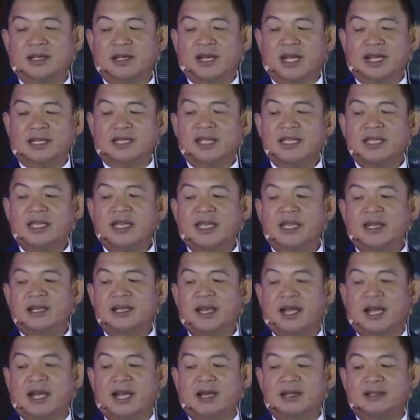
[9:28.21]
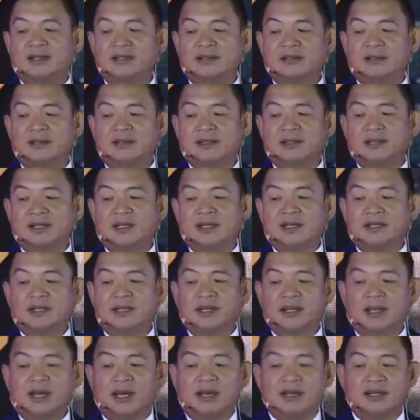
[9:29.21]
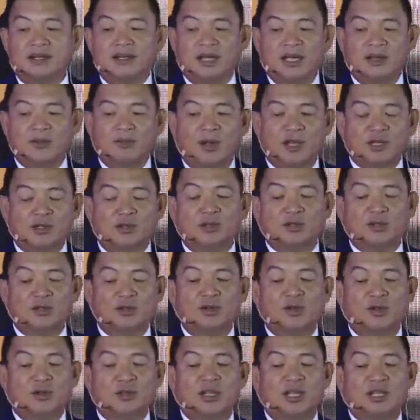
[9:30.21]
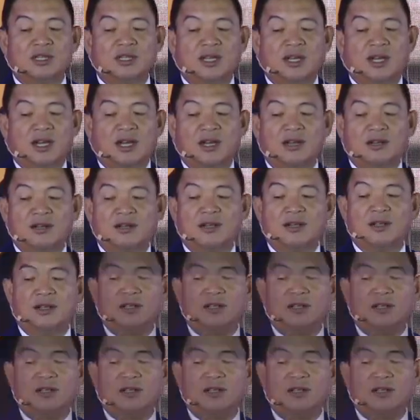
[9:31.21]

As I end lang, I want you to know that there are